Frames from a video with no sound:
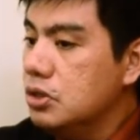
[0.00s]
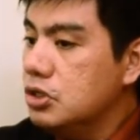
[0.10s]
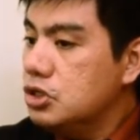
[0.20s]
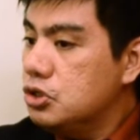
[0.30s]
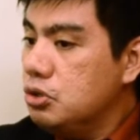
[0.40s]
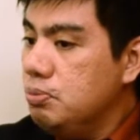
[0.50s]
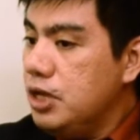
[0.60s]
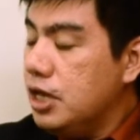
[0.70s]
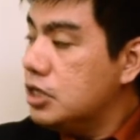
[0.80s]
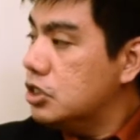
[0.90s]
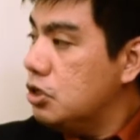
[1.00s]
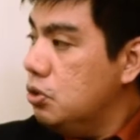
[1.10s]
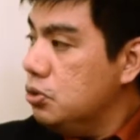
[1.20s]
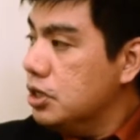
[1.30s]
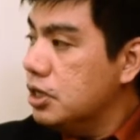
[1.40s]
should be
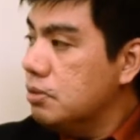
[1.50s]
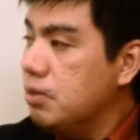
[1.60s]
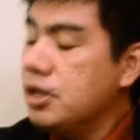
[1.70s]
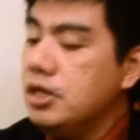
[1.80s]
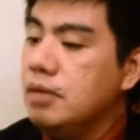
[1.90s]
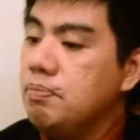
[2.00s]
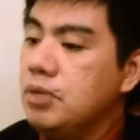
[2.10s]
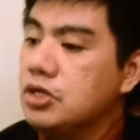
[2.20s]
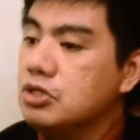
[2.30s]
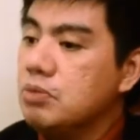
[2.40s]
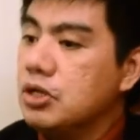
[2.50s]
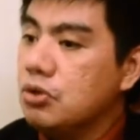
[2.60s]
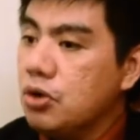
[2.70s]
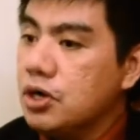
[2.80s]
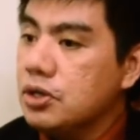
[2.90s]
excluded by the impeachment
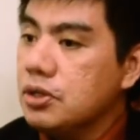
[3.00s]
court.